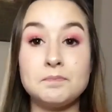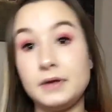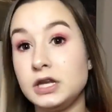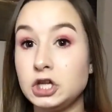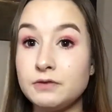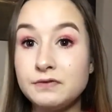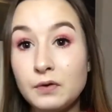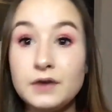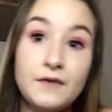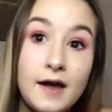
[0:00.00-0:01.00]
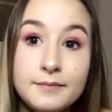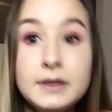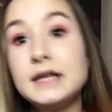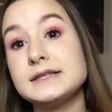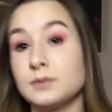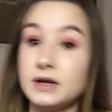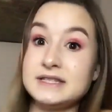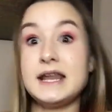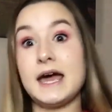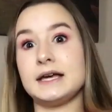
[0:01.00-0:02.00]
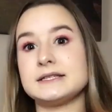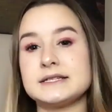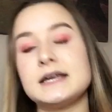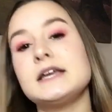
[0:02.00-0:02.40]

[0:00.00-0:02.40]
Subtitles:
Been here for 45 minutes. What's next?